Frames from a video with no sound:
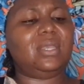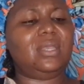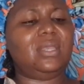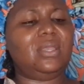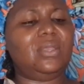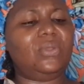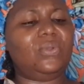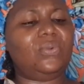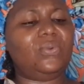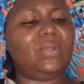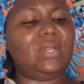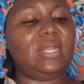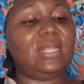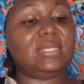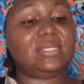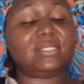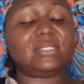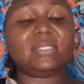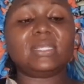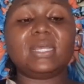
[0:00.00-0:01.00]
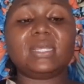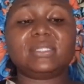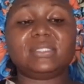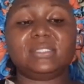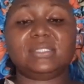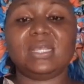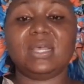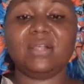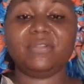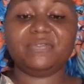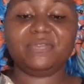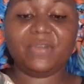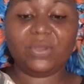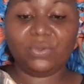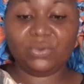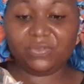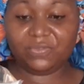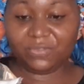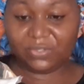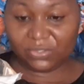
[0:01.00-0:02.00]
AOLS, yes, alpha
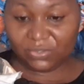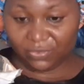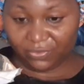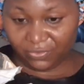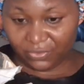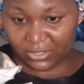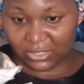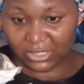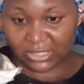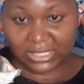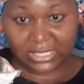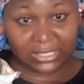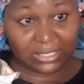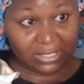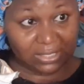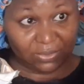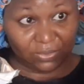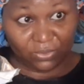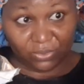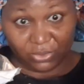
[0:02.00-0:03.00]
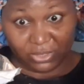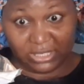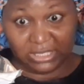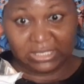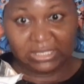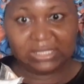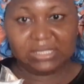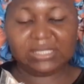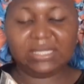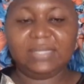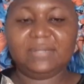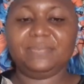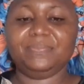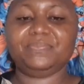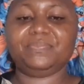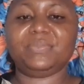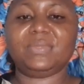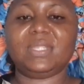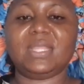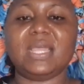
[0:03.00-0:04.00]
olefin sulfonate, another 1 liter.
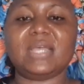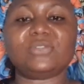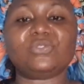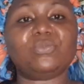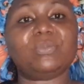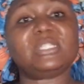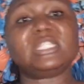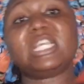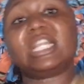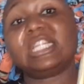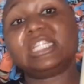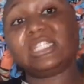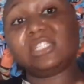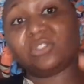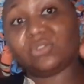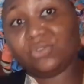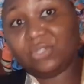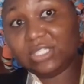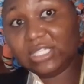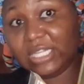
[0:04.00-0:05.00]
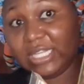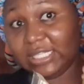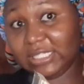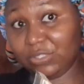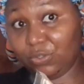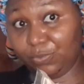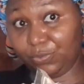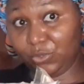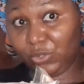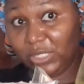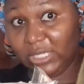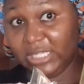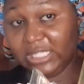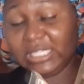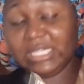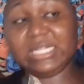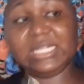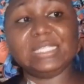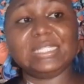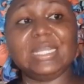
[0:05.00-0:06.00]
Yeah, so basically this container is up to a
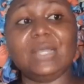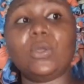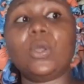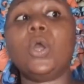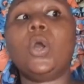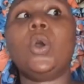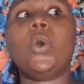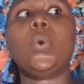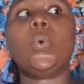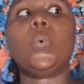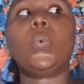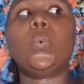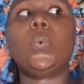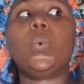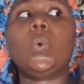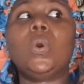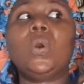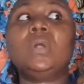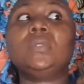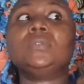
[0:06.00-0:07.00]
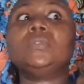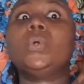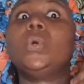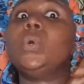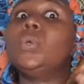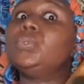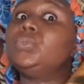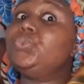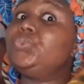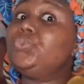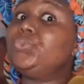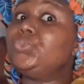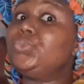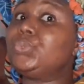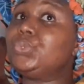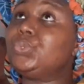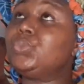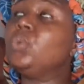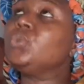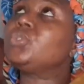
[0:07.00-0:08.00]
liter. That's like
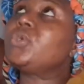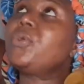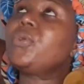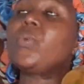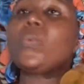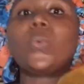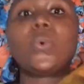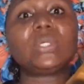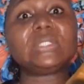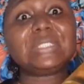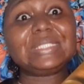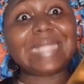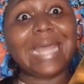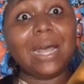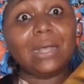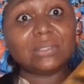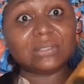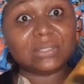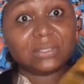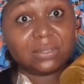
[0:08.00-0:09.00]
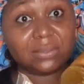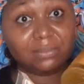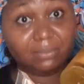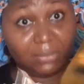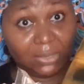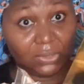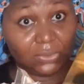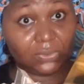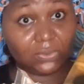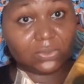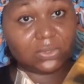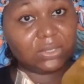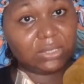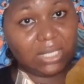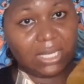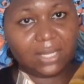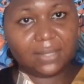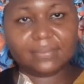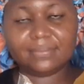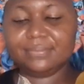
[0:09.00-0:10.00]
1,000 mil.
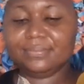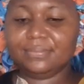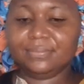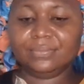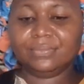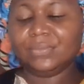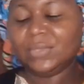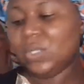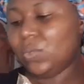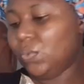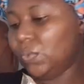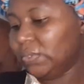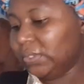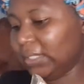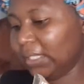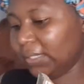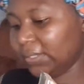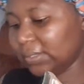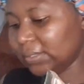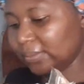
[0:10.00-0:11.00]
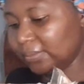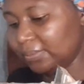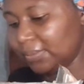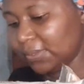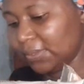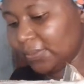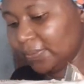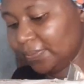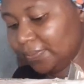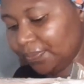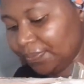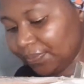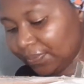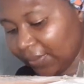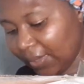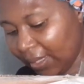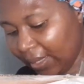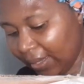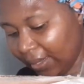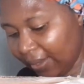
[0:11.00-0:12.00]
Yeah, 1,000 mil
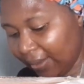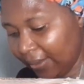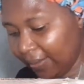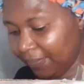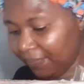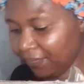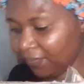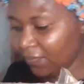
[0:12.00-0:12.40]
here.